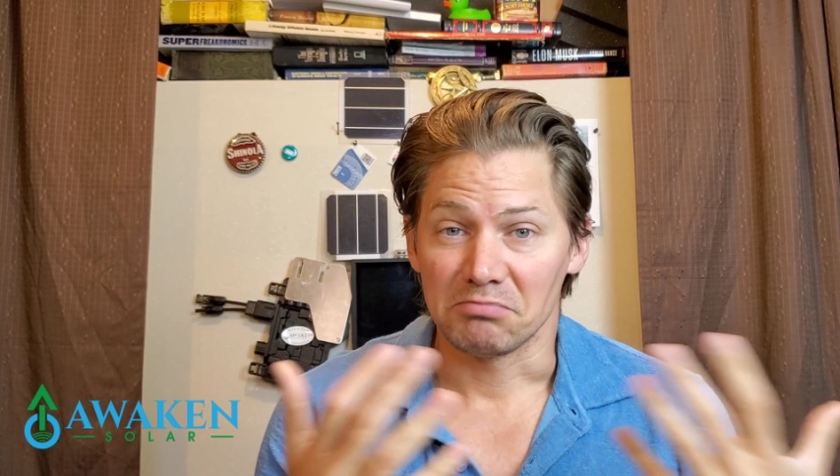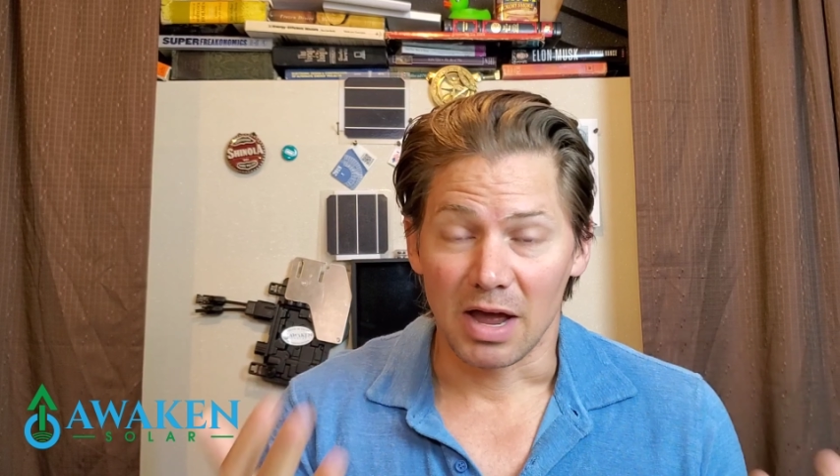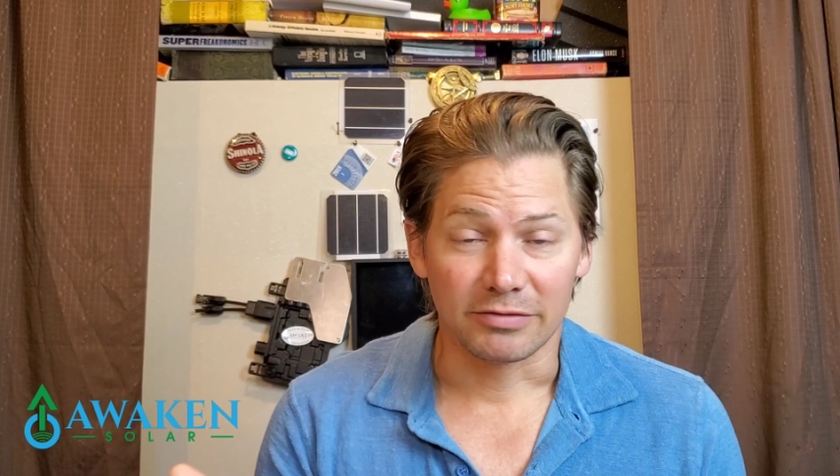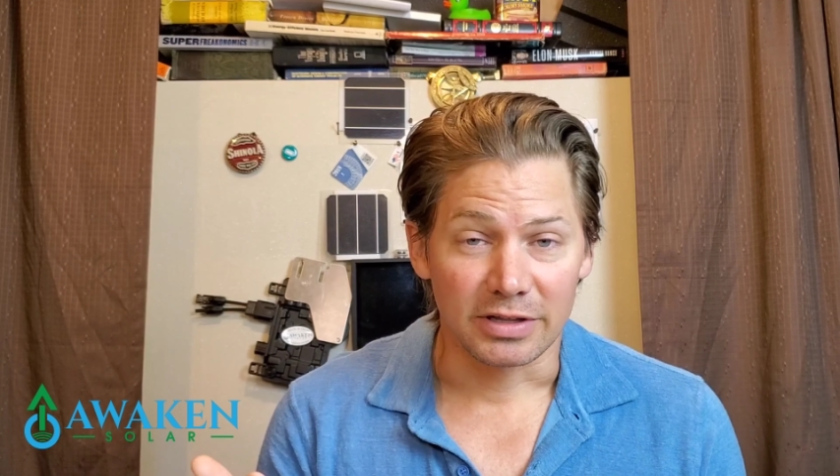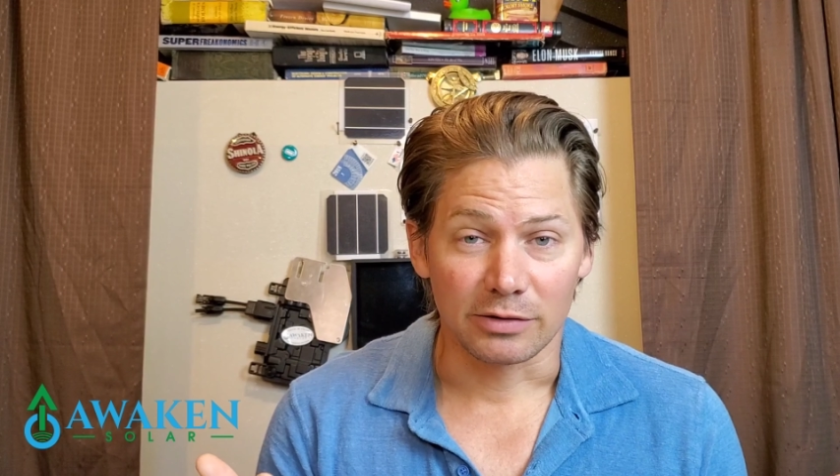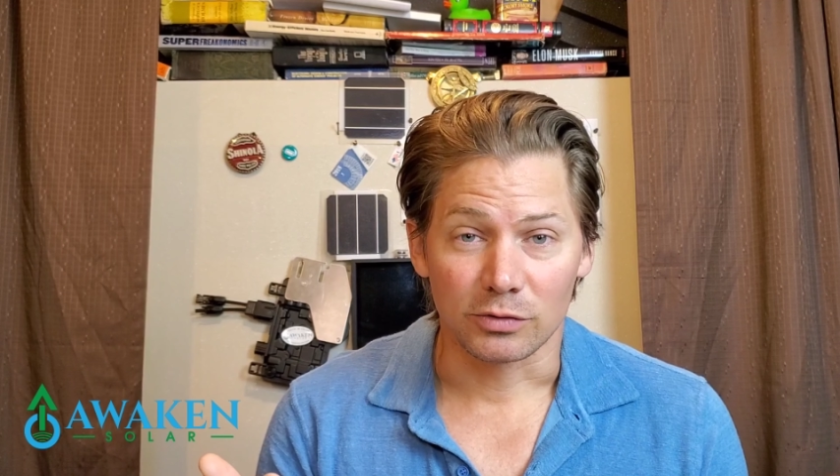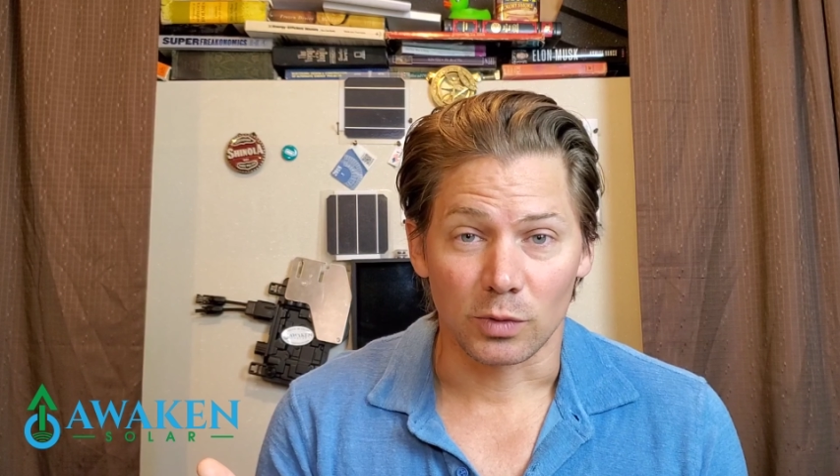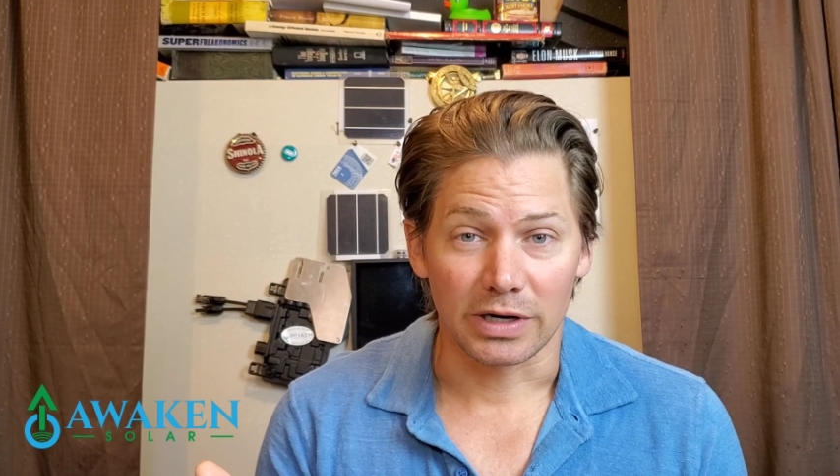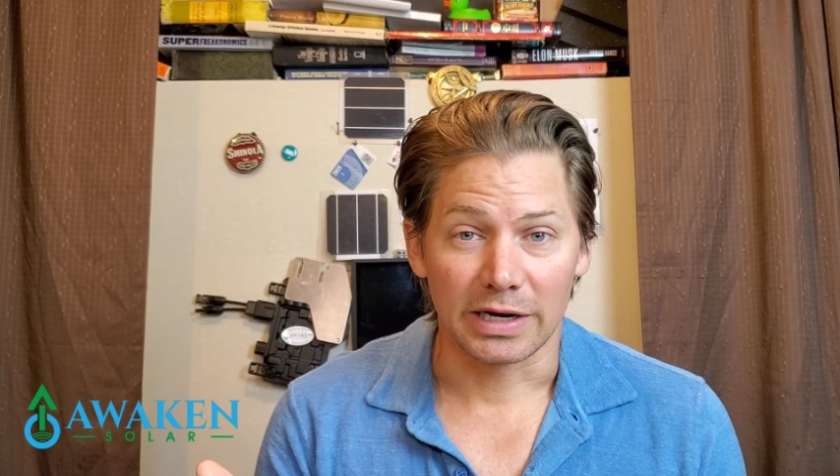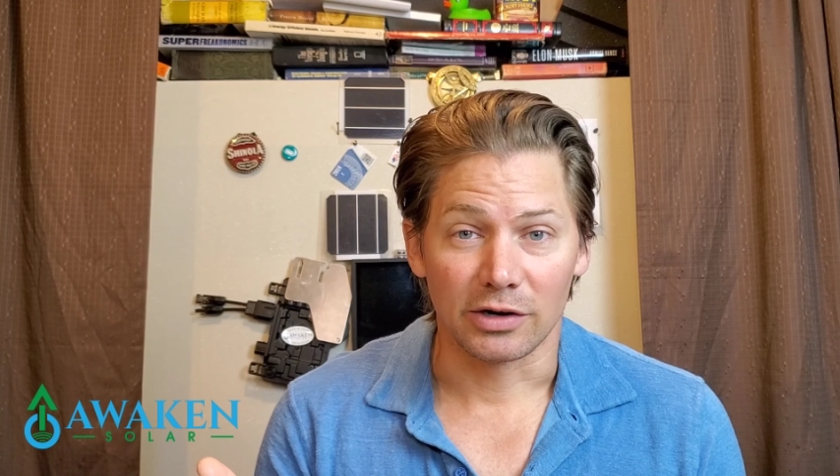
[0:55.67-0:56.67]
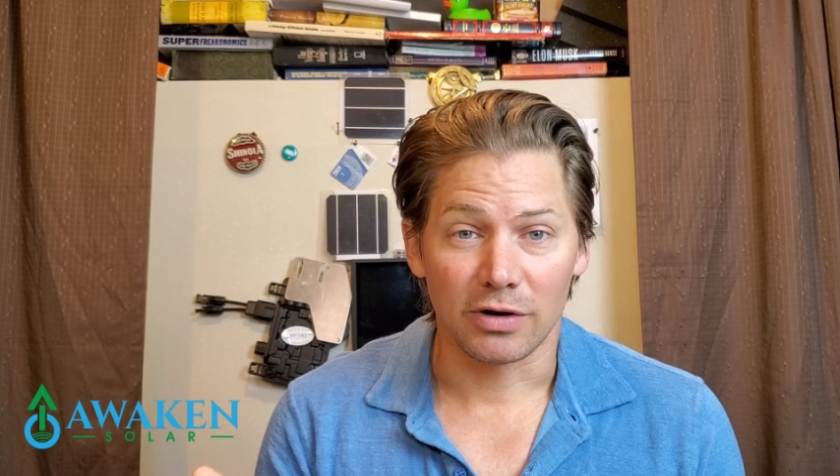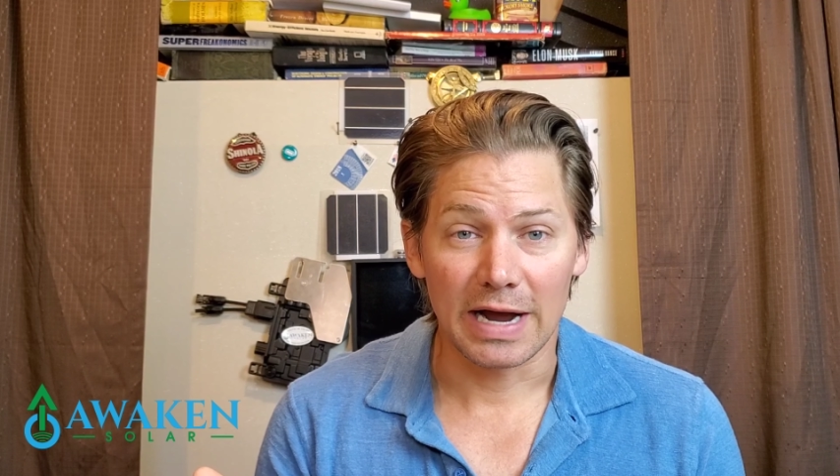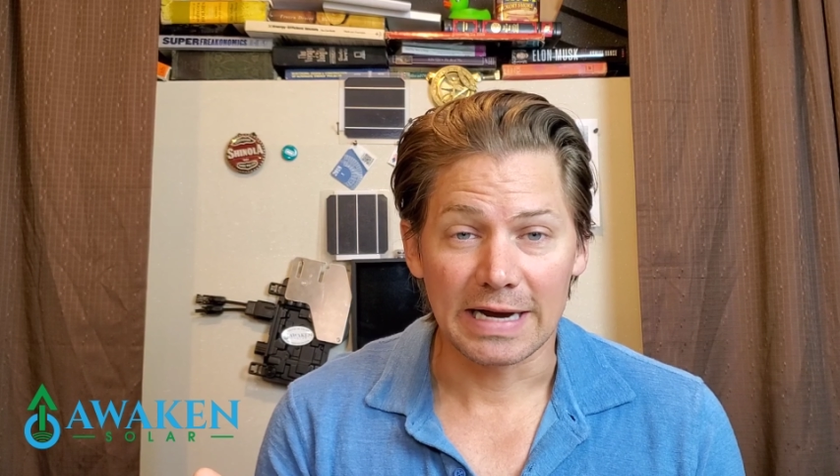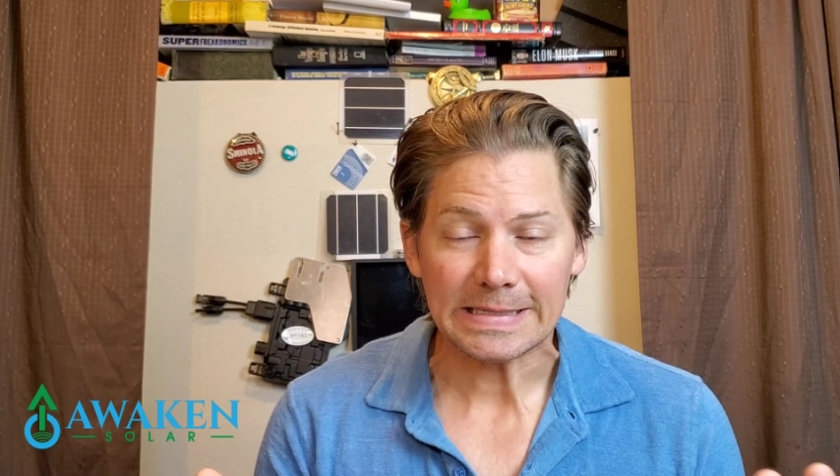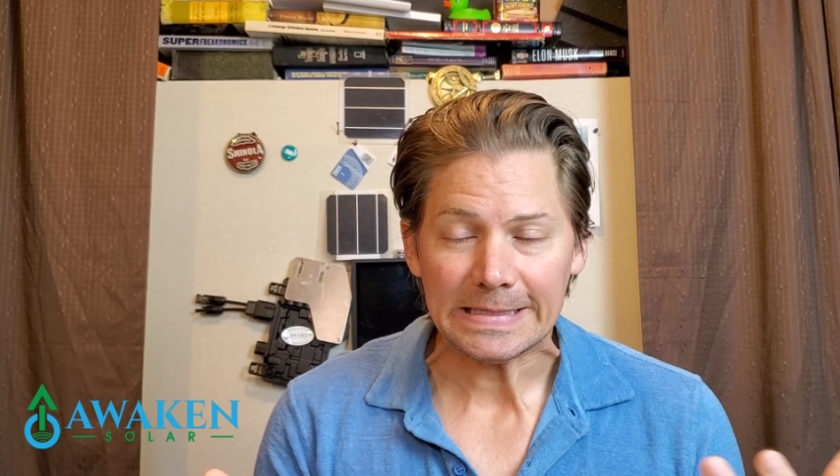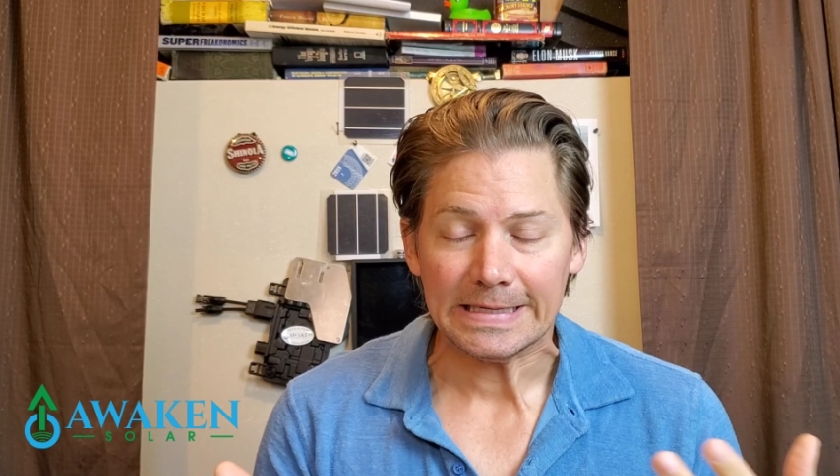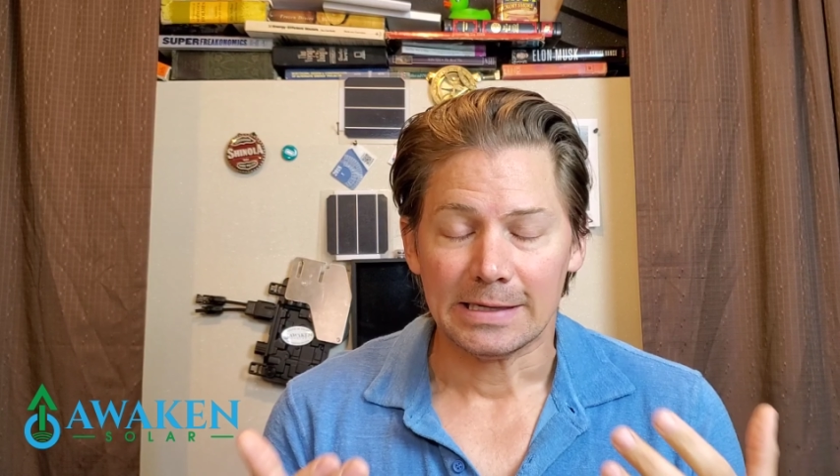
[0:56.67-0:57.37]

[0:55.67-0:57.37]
everything was working great,